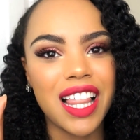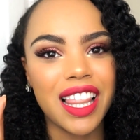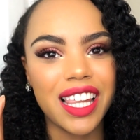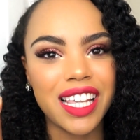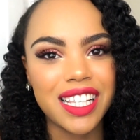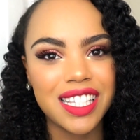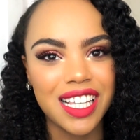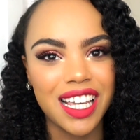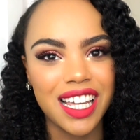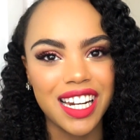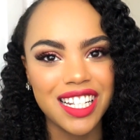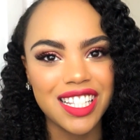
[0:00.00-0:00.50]

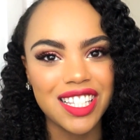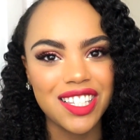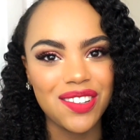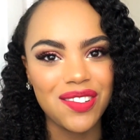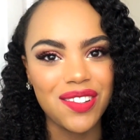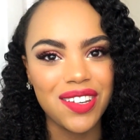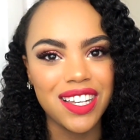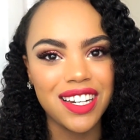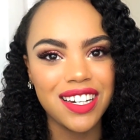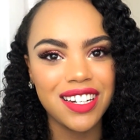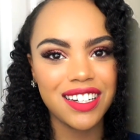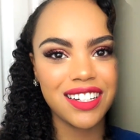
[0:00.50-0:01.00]
Let's get into
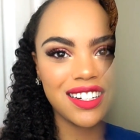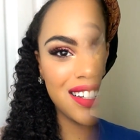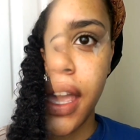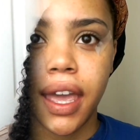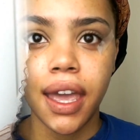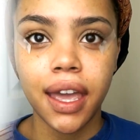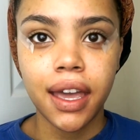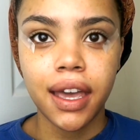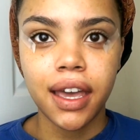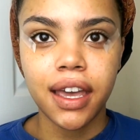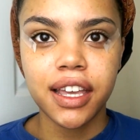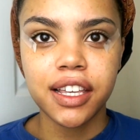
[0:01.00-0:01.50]
it.
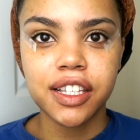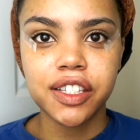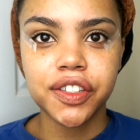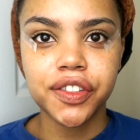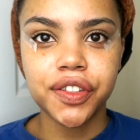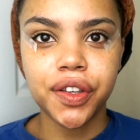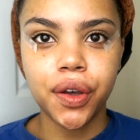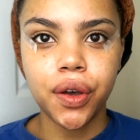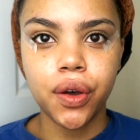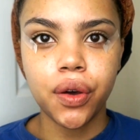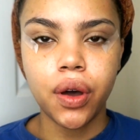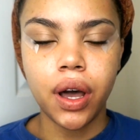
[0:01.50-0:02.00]
Hey guys,
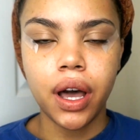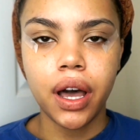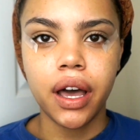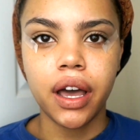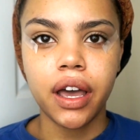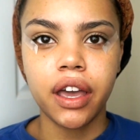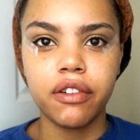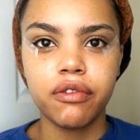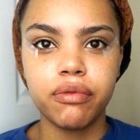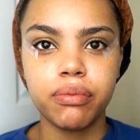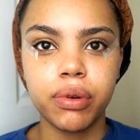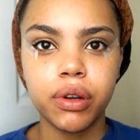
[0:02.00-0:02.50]
so
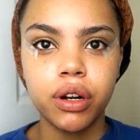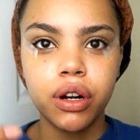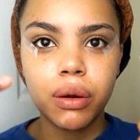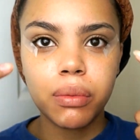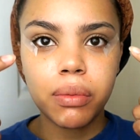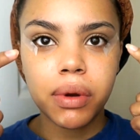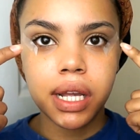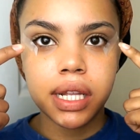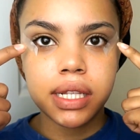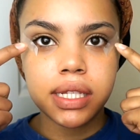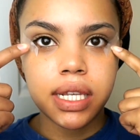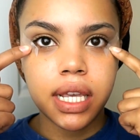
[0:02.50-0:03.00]
I've put on
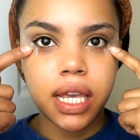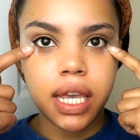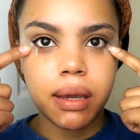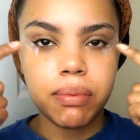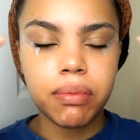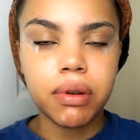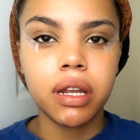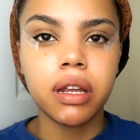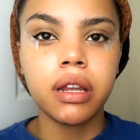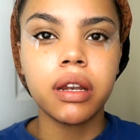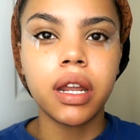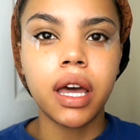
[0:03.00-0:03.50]
my
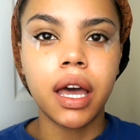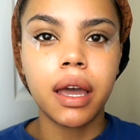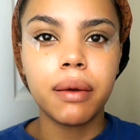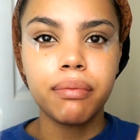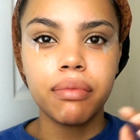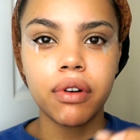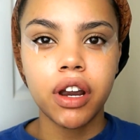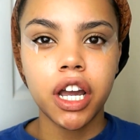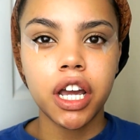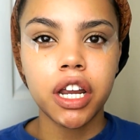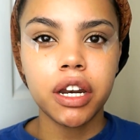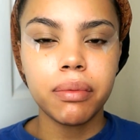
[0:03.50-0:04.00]
tape and I
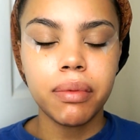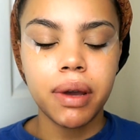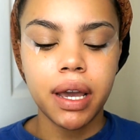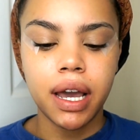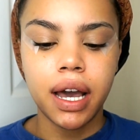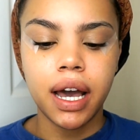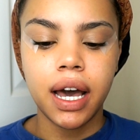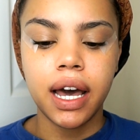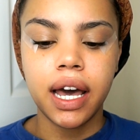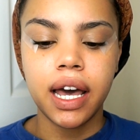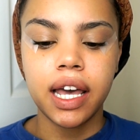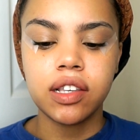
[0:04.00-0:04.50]
primed my
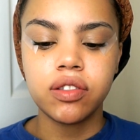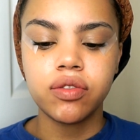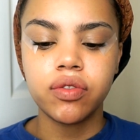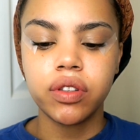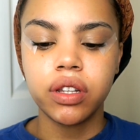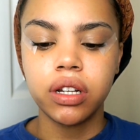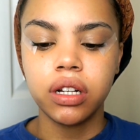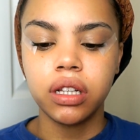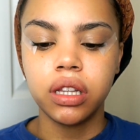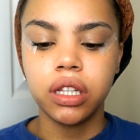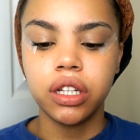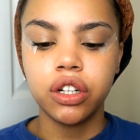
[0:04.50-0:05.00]
eyes with
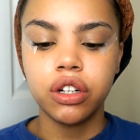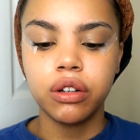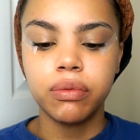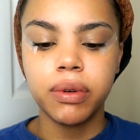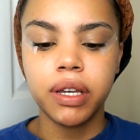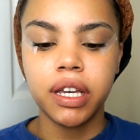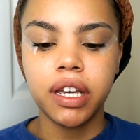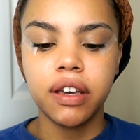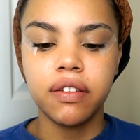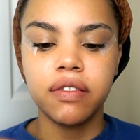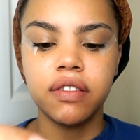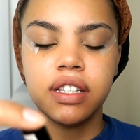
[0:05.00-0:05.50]
a little
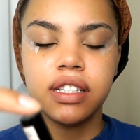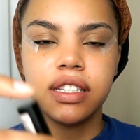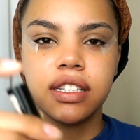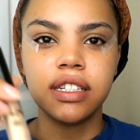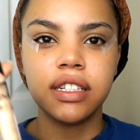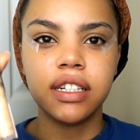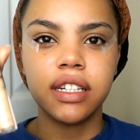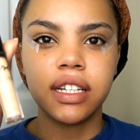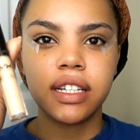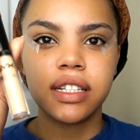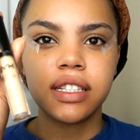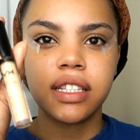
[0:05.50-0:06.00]
bit of this
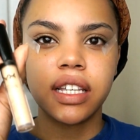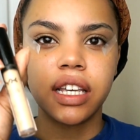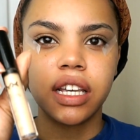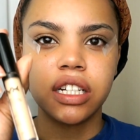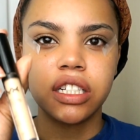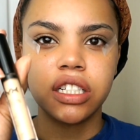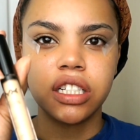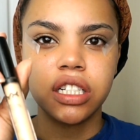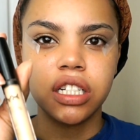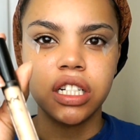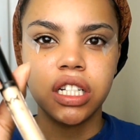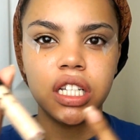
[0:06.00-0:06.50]
NYX
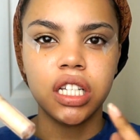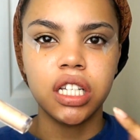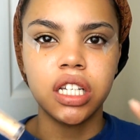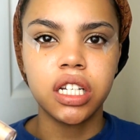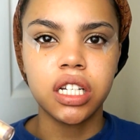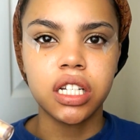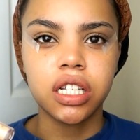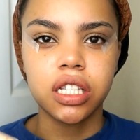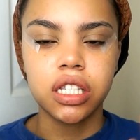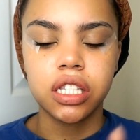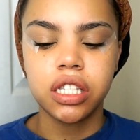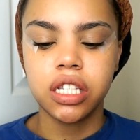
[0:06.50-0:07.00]
HD
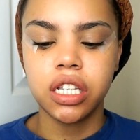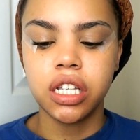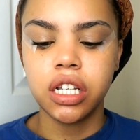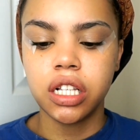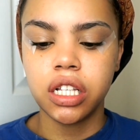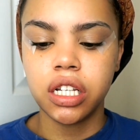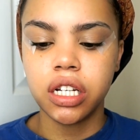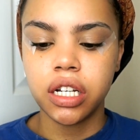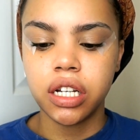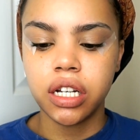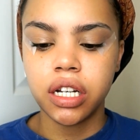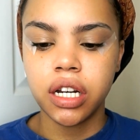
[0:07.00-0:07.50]

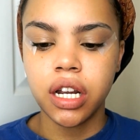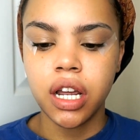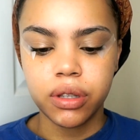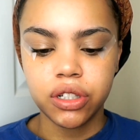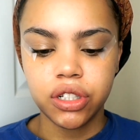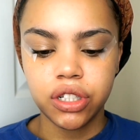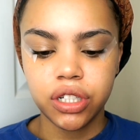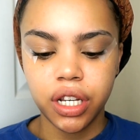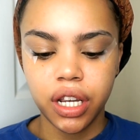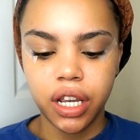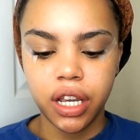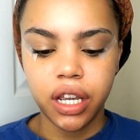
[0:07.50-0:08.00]
concealer. The
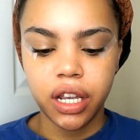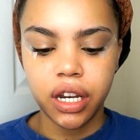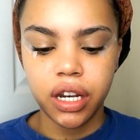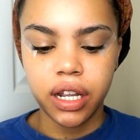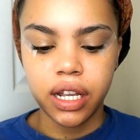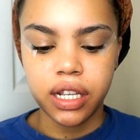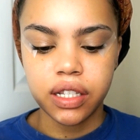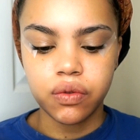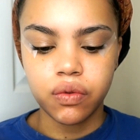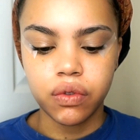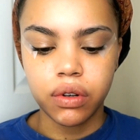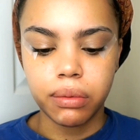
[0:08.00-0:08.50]
shade
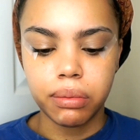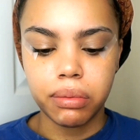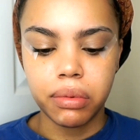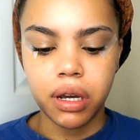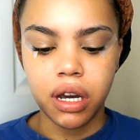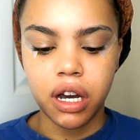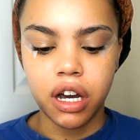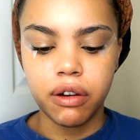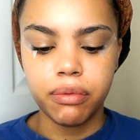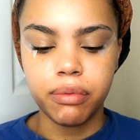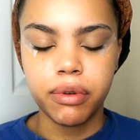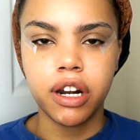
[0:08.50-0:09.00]
has rubbed
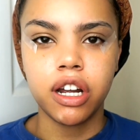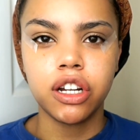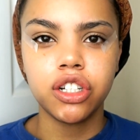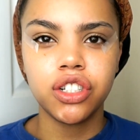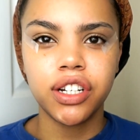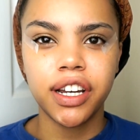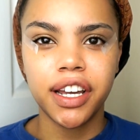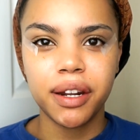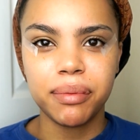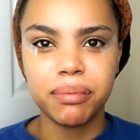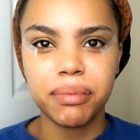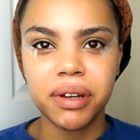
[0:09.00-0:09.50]
off, but I'll
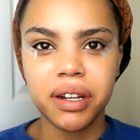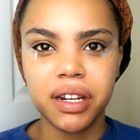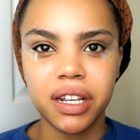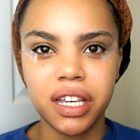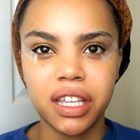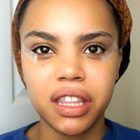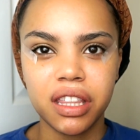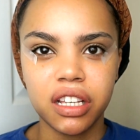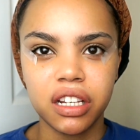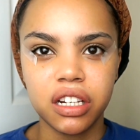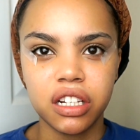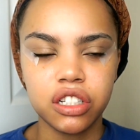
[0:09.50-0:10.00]
try to put it
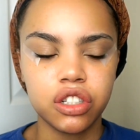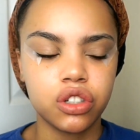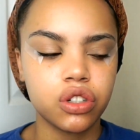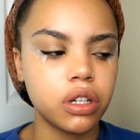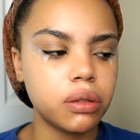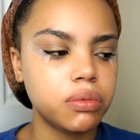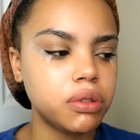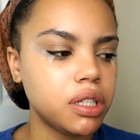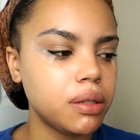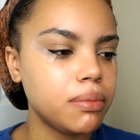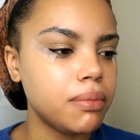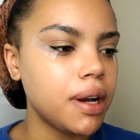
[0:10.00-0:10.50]
in the
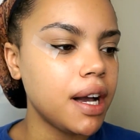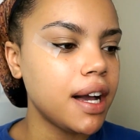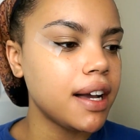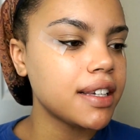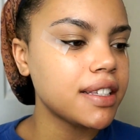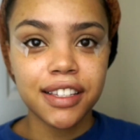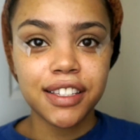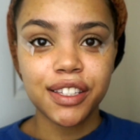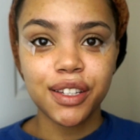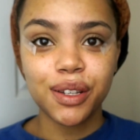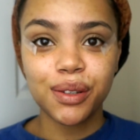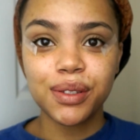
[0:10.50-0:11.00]
description
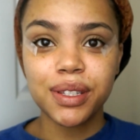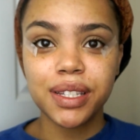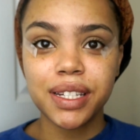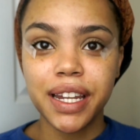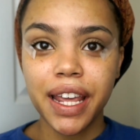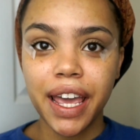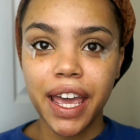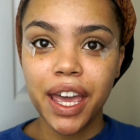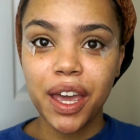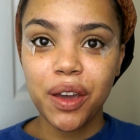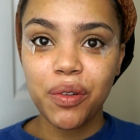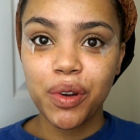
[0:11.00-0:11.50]
box. So
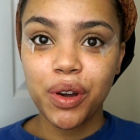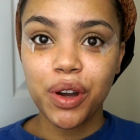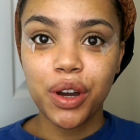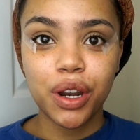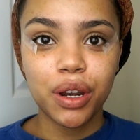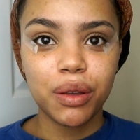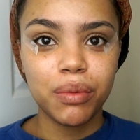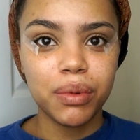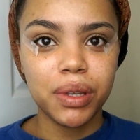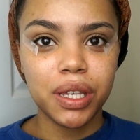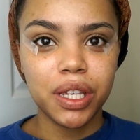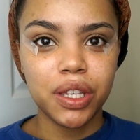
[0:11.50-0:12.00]
today we're
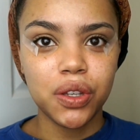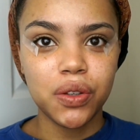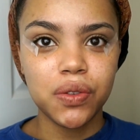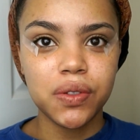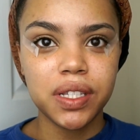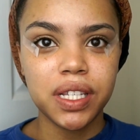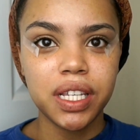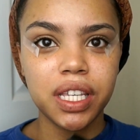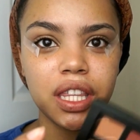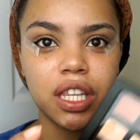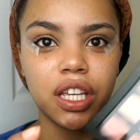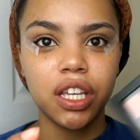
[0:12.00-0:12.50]
going to be
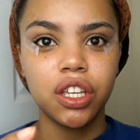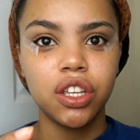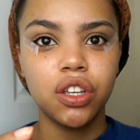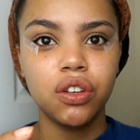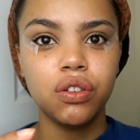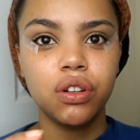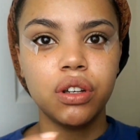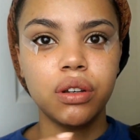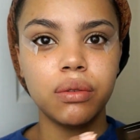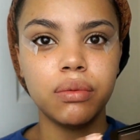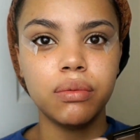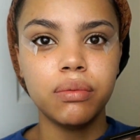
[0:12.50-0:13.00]
using the
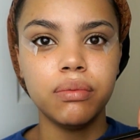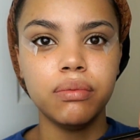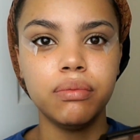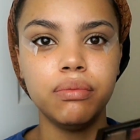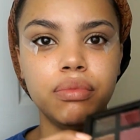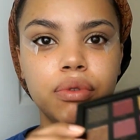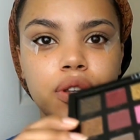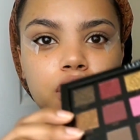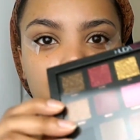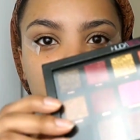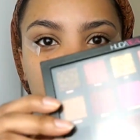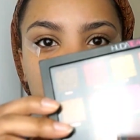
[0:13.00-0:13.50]
Huda
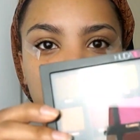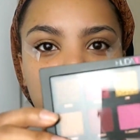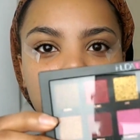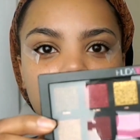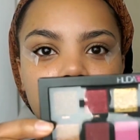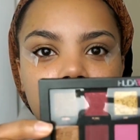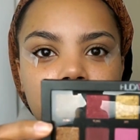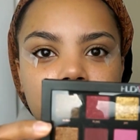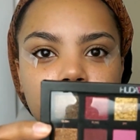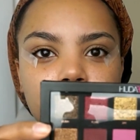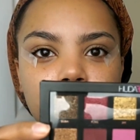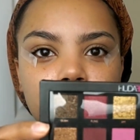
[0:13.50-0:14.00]

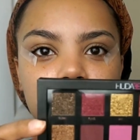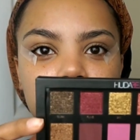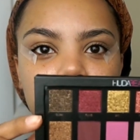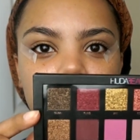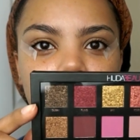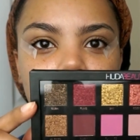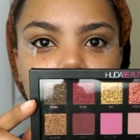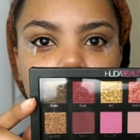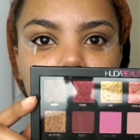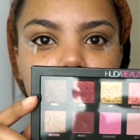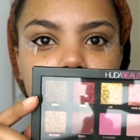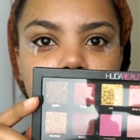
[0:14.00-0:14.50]
Beauty Rose
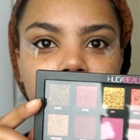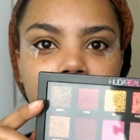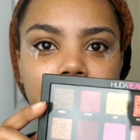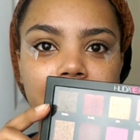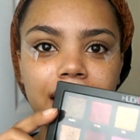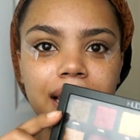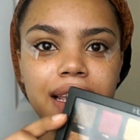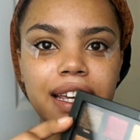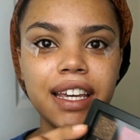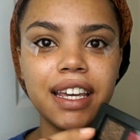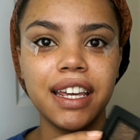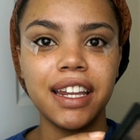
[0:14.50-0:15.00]
Gold
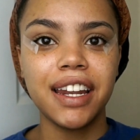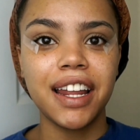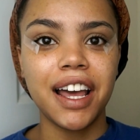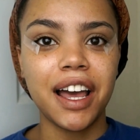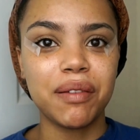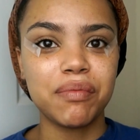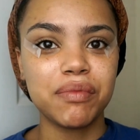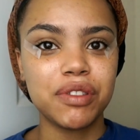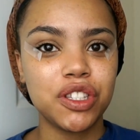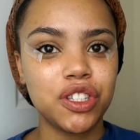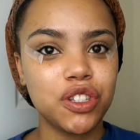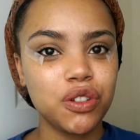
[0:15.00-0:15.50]
palette.
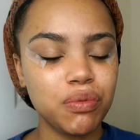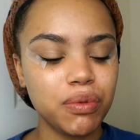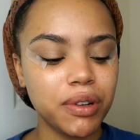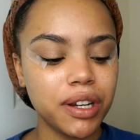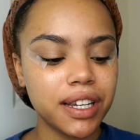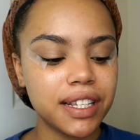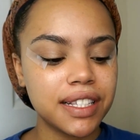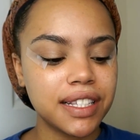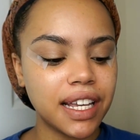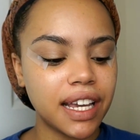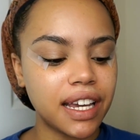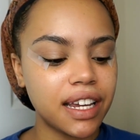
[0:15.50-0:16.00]
I'm super
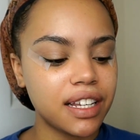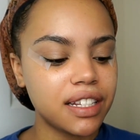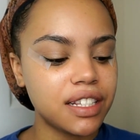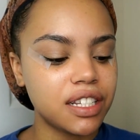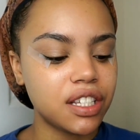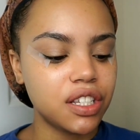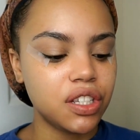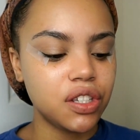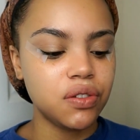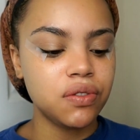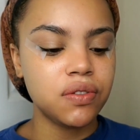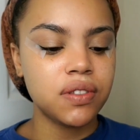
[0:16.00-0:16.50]
excited
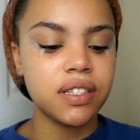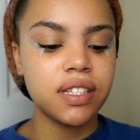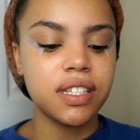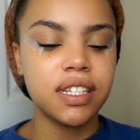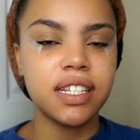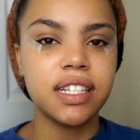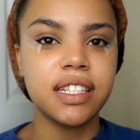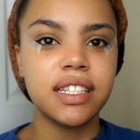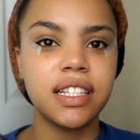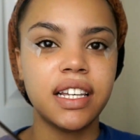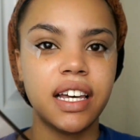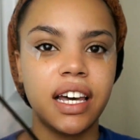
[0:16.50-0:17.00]
to use
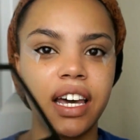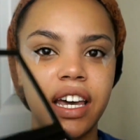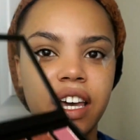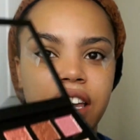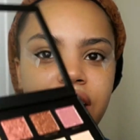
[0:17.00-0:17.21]
this. I